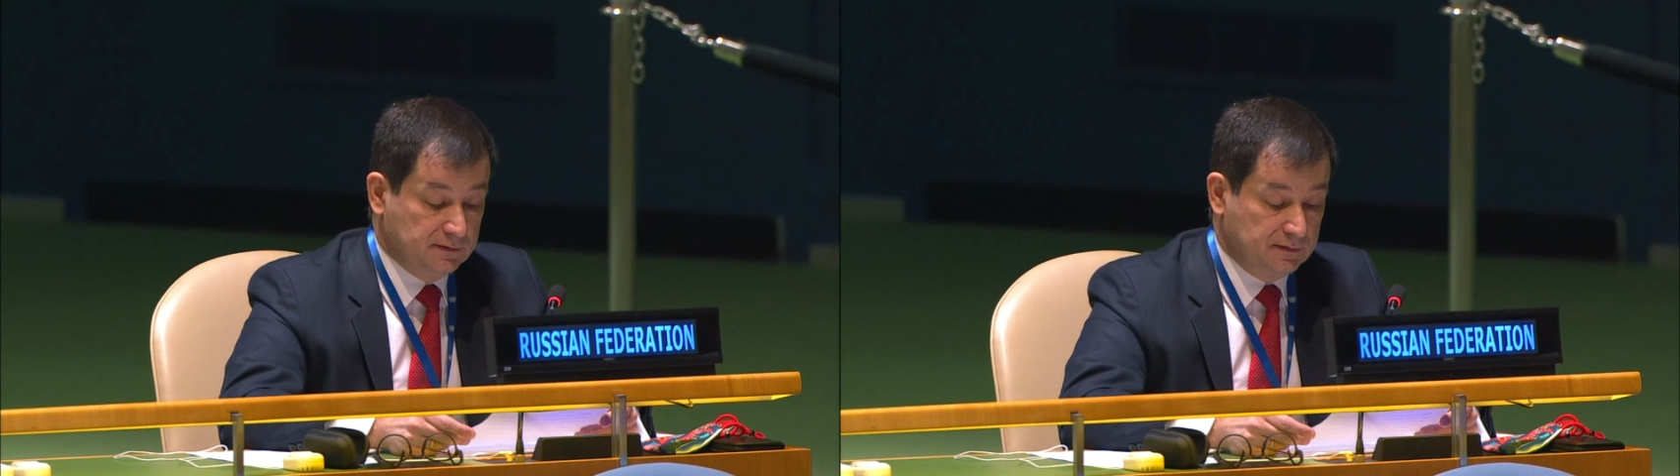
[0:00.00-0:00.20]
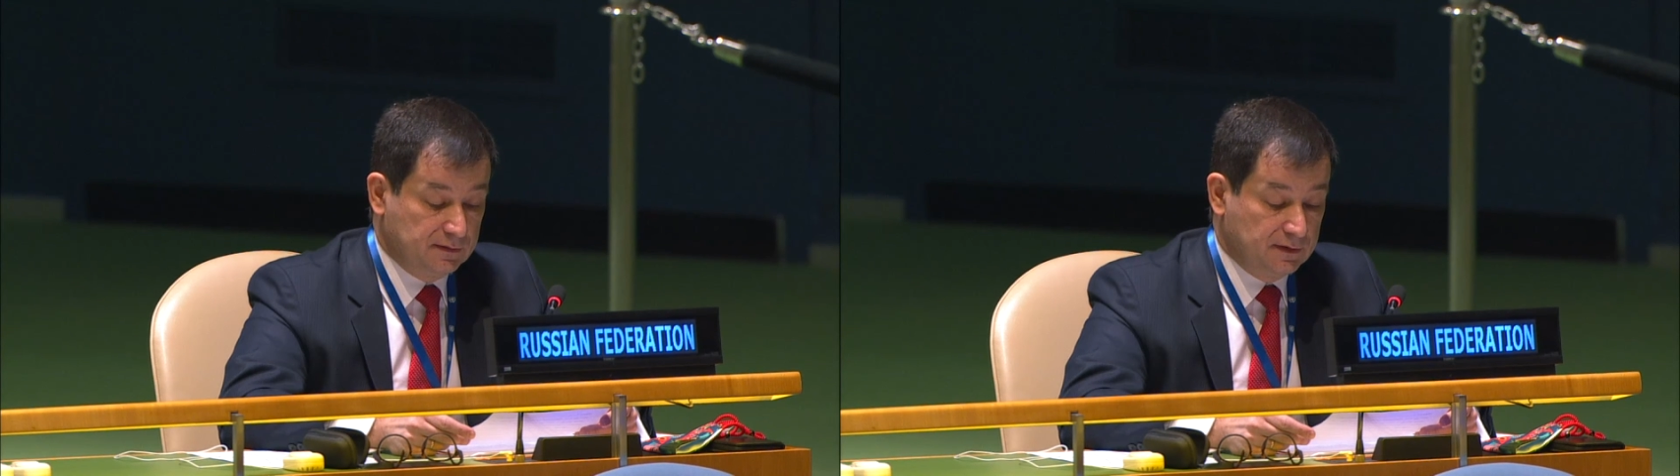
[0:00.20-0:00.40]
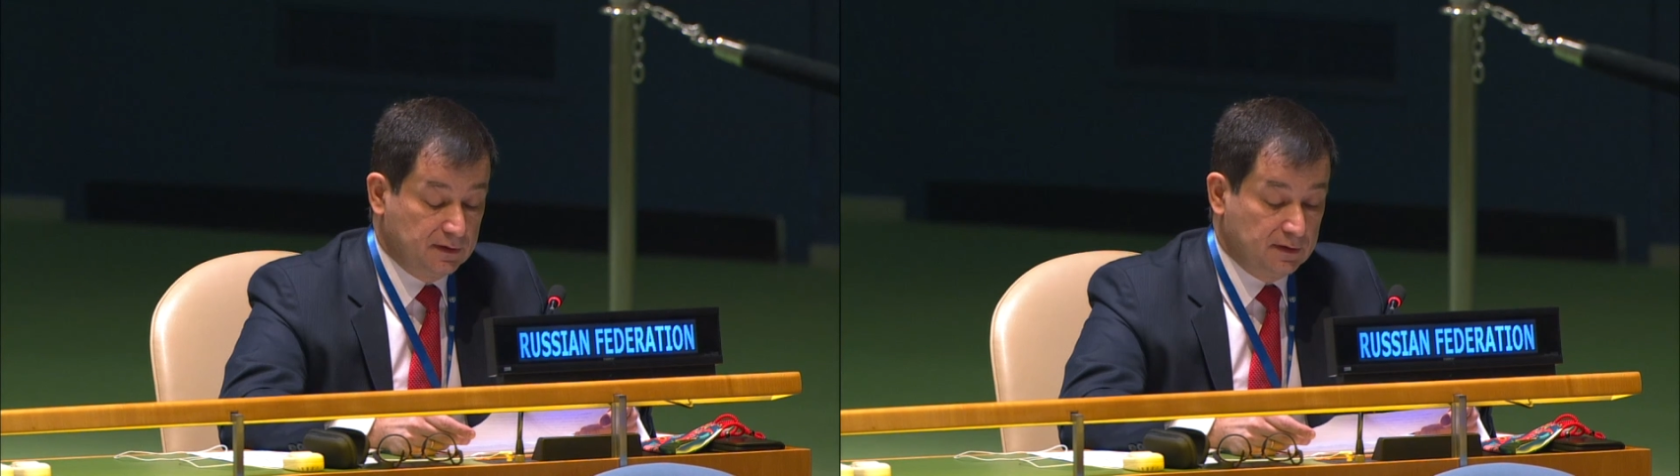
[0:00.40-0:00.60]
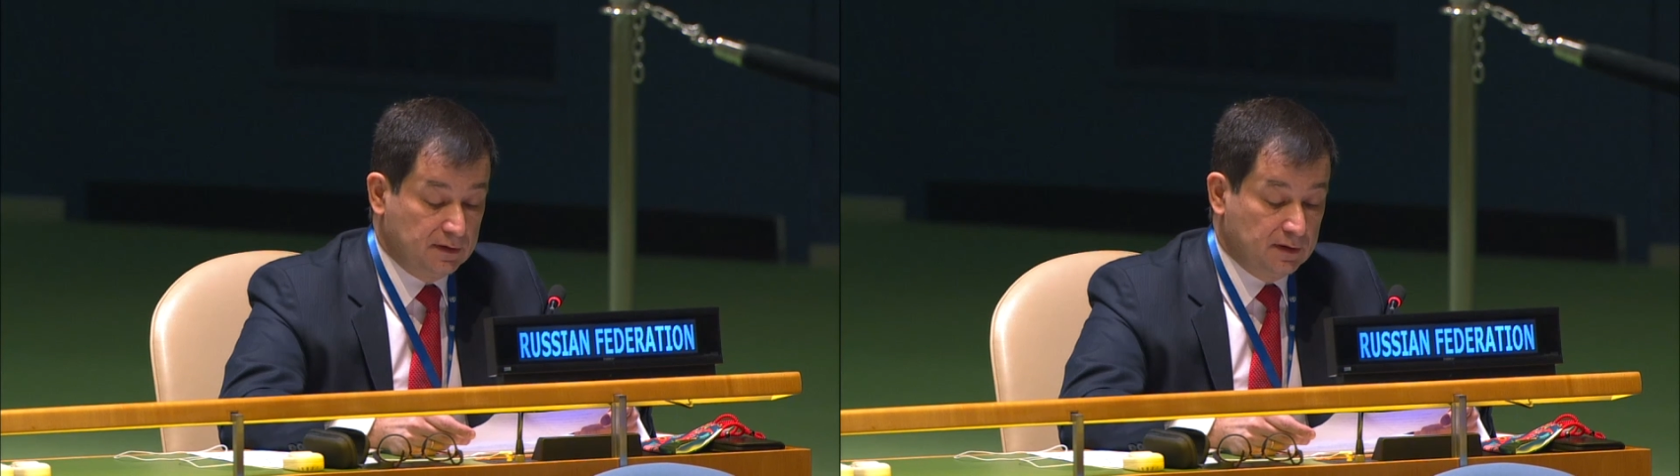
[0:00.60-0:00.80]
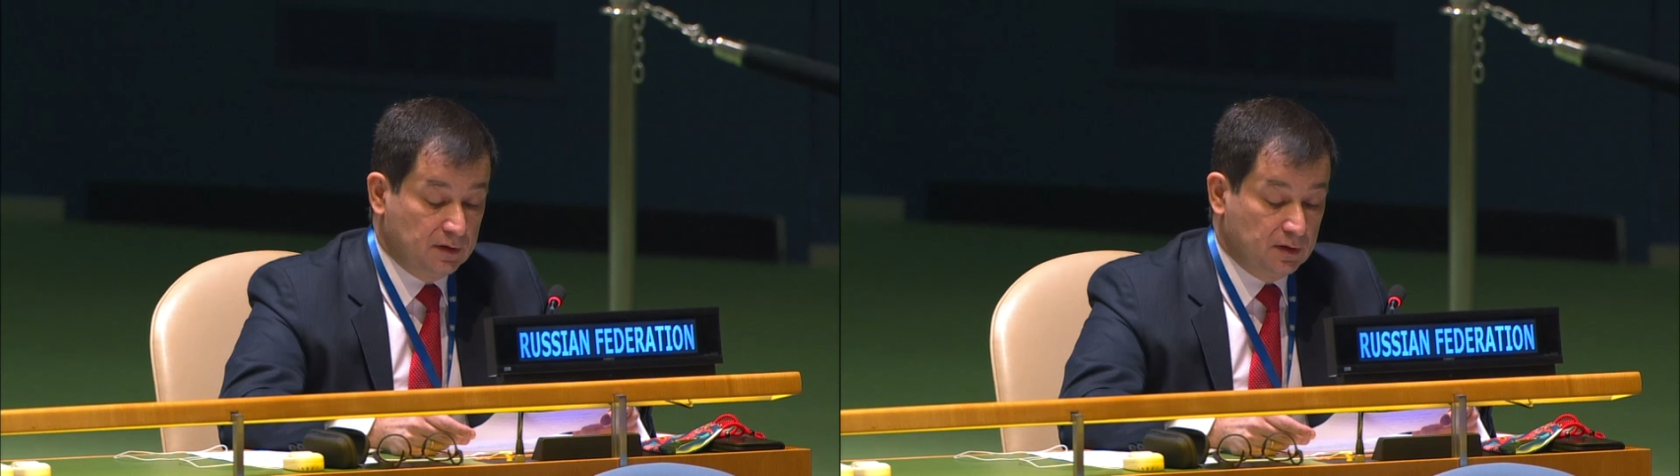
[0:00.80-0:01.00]

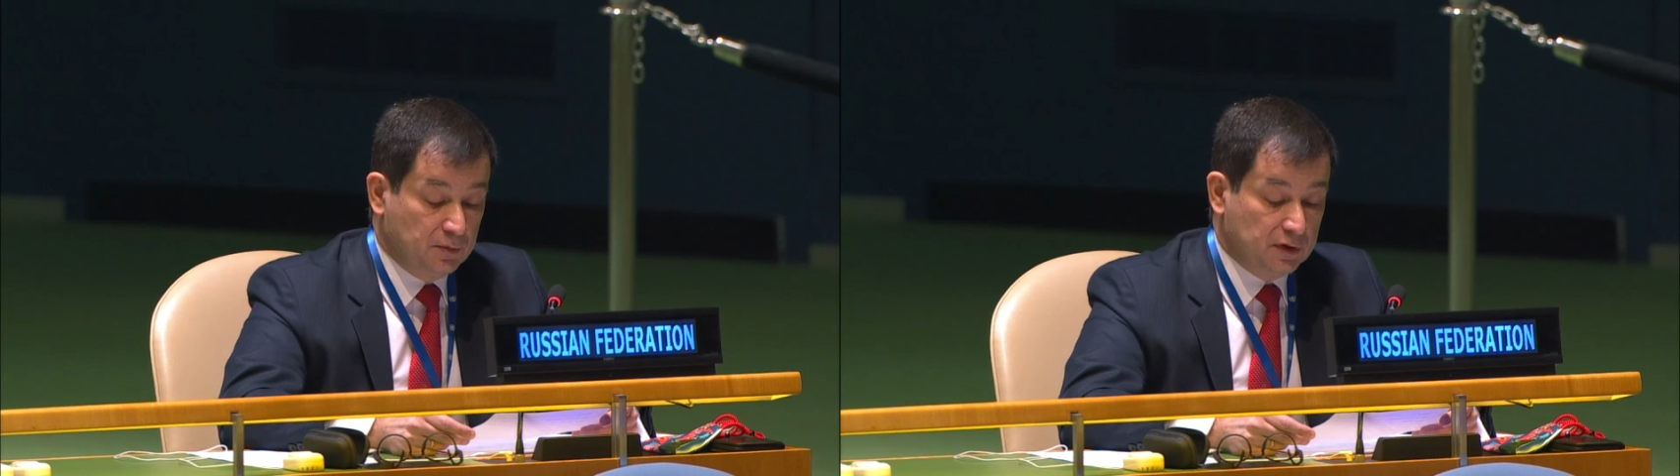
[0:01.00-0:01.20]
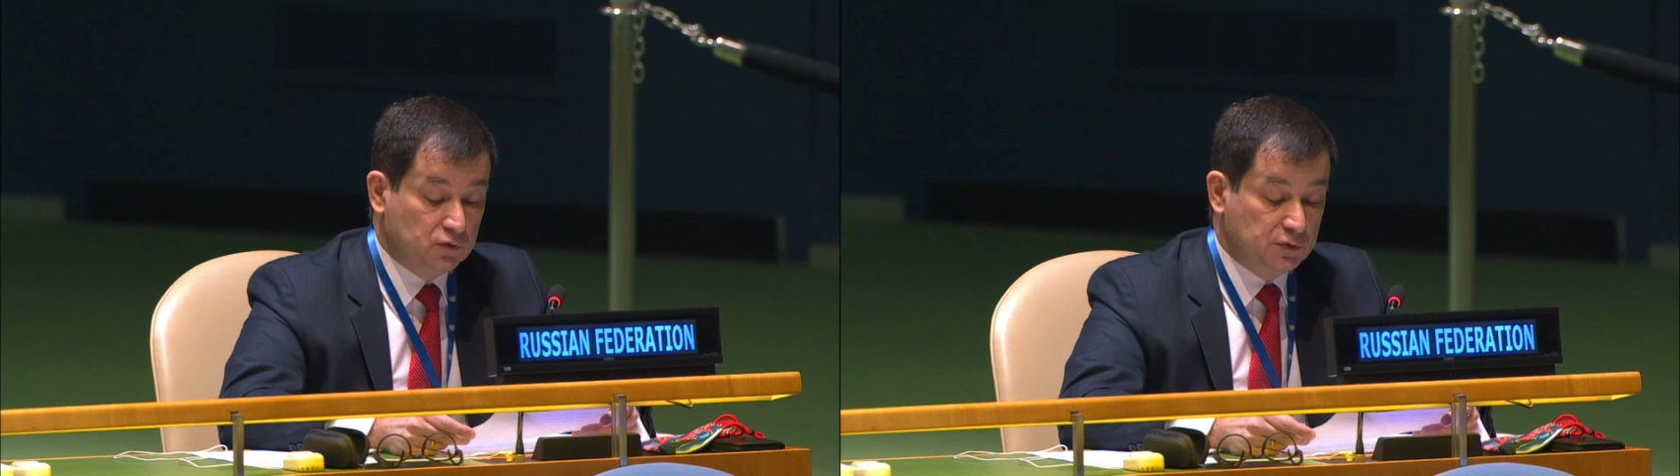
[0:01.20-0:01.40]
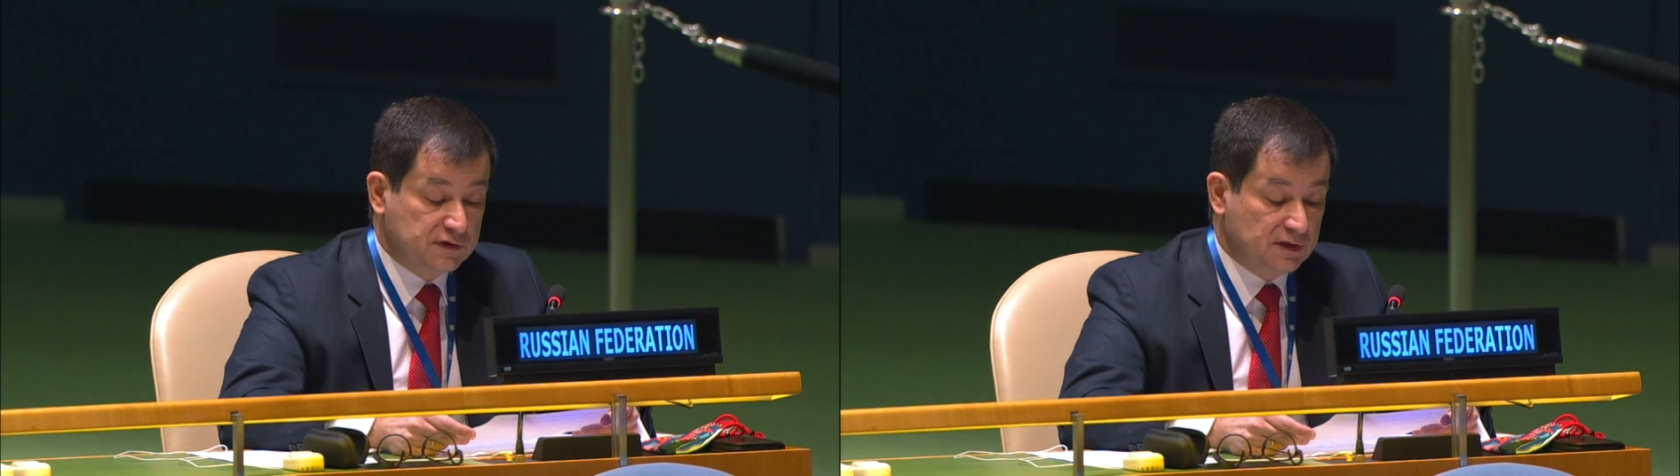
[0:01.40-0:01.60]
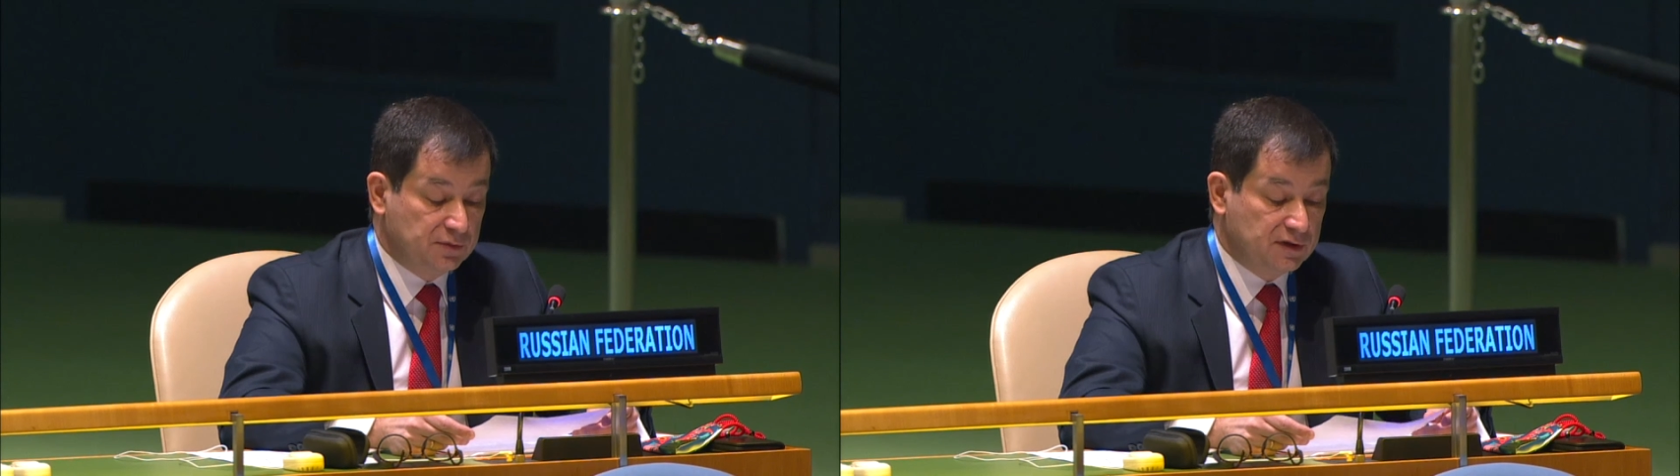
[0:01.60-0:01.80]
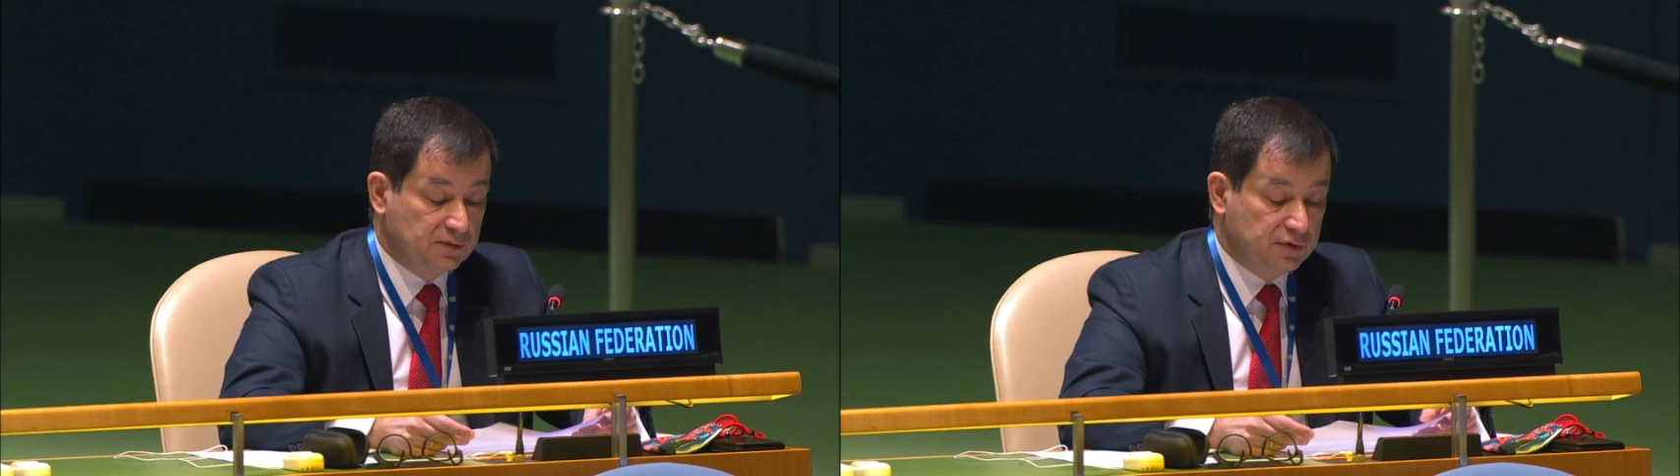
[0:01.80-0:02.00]
the
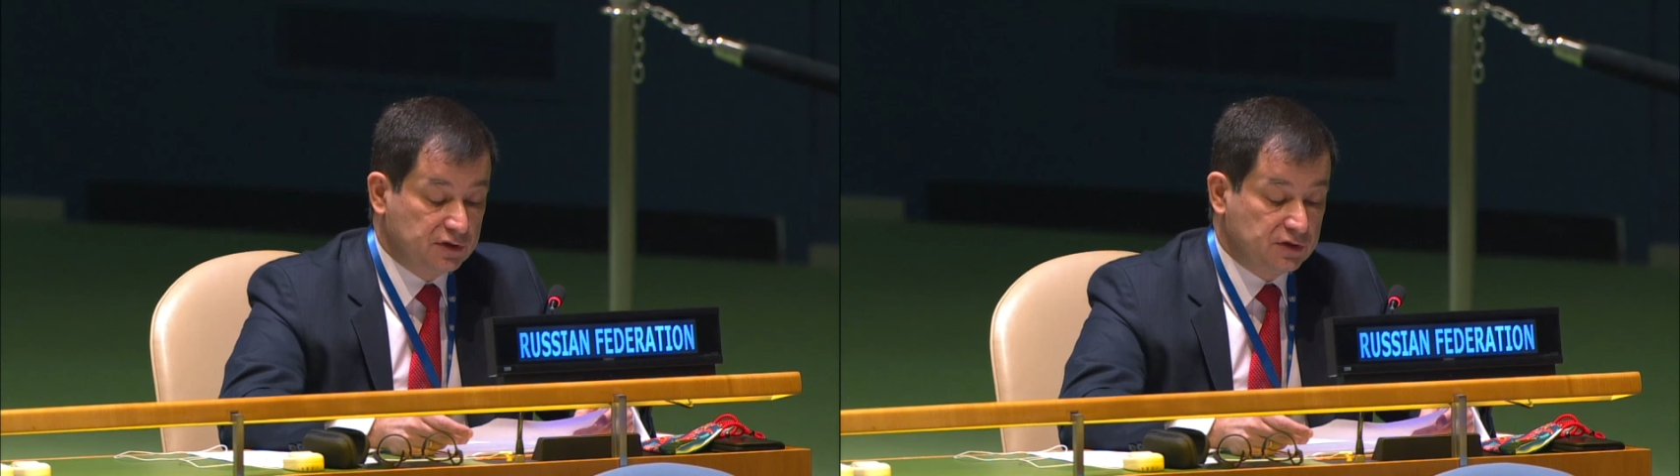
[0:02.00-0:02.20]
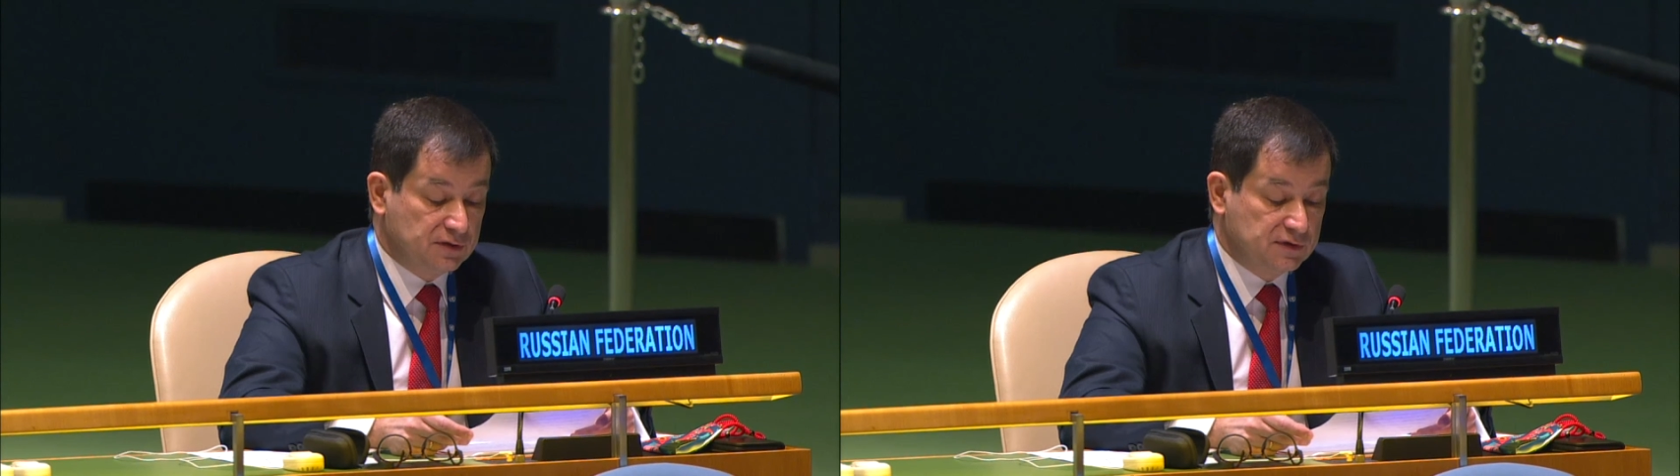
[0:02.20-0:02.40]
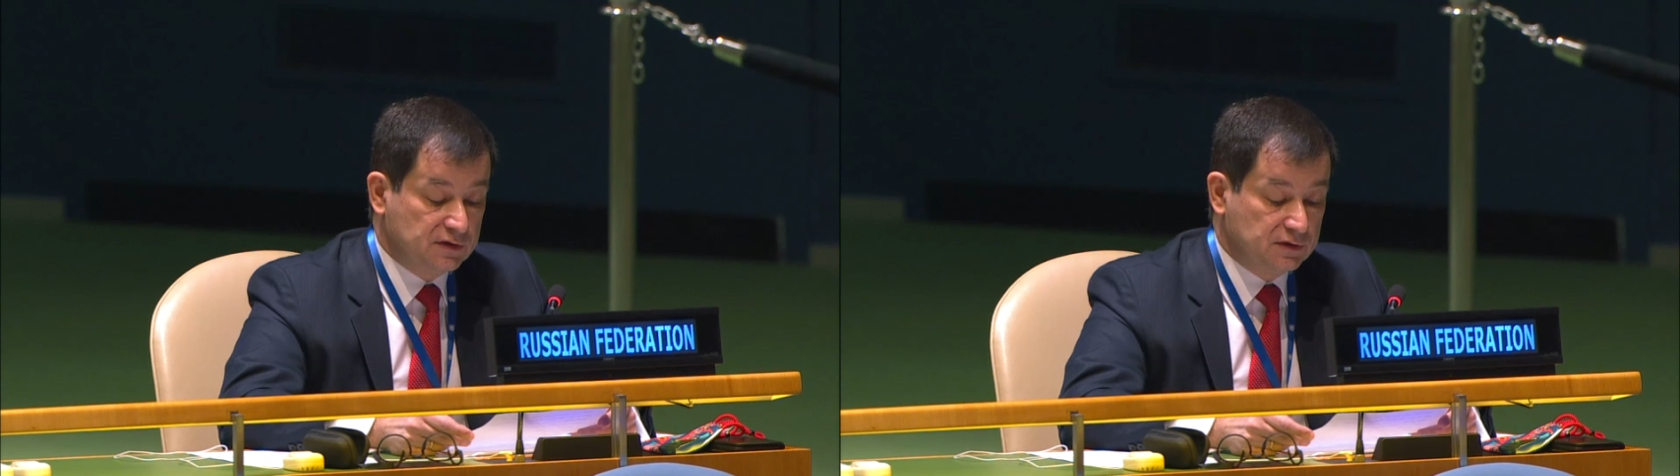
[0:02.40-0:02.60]
authorities will